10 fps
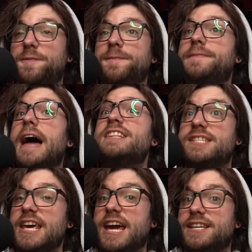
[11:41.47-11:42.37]
That's
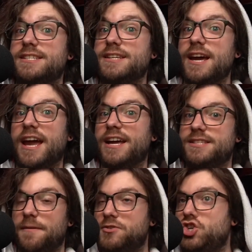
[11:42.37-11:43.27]
this. It's
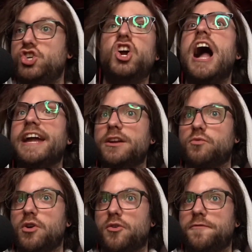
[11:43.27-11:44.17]
a giant
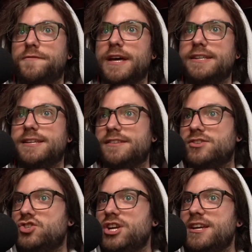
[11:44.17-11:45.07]
roof that says
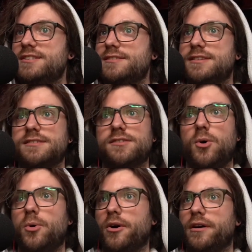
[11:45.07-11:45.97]
Jesus is
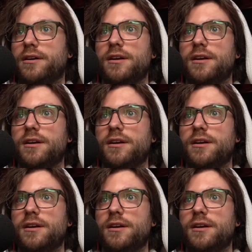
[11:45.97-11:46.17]
Lord.